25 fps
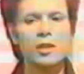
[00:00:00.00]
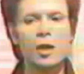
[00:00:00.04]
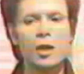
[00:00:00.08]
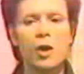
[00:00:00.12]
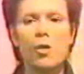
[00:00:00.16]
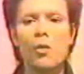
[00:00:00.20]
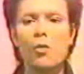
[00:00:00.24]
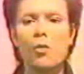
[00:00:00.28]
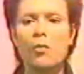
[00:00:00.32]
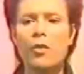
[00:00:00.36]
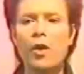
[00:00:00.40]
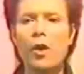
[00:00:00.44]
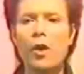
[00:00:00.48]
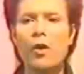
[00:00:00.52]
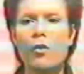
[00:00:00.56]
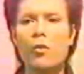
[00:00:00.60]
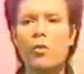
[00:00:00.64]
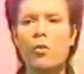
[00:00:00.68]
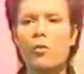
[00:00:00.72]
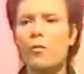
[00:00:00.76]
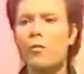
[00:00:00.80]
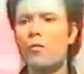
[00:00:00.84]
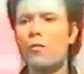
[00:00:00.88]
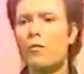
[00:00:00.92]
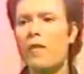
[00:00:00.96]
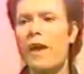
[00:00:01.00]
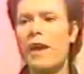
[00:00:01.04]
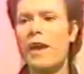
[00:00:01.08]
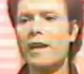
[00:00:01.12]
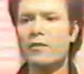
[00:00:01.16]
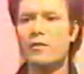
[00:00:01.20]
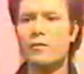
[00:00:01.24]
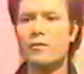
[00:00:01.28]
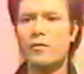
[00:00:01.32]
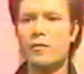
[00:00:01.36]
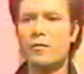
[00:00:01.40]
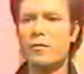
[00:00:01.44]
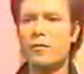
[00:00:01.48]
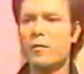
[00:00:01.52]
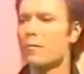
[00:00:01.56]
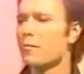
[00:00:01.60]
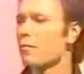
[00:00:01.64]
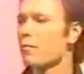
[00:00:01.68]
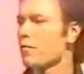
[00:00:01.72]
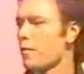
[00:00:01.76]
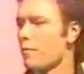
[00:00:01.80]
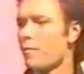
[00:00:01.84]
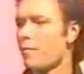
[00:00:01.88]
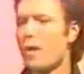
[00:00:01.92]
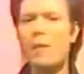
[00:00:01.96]
The whole fact,
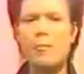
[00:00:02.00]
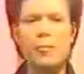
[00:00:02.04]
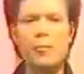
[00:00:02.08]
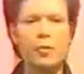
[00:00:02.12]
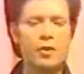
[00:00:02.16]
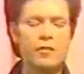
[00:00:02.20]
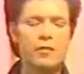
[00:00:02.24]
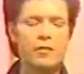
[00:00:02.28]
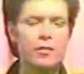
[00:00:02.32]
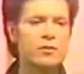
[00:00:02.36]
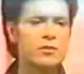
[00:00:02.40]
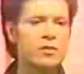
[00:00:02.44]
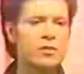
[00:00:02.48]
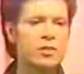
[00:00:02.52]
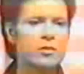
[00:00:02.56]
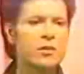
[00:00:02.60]
from my point of view,